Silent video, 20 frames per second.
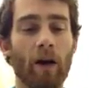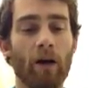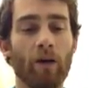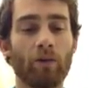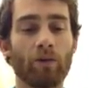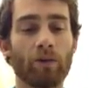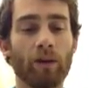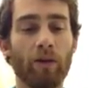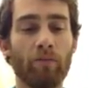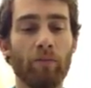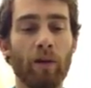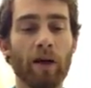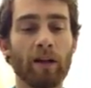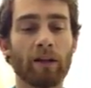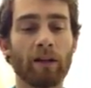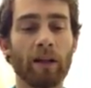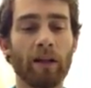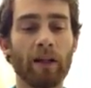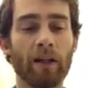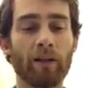Oh, let my
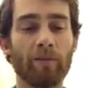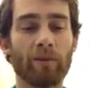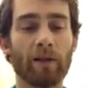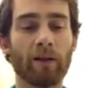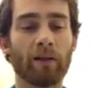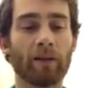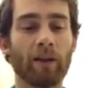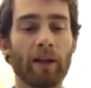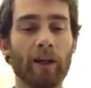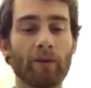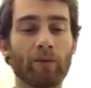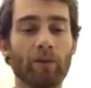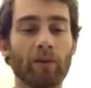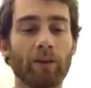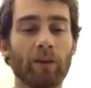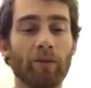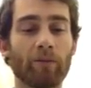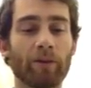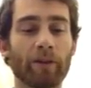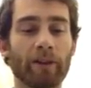land be a land where
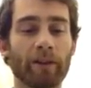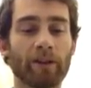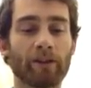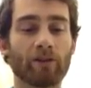liberty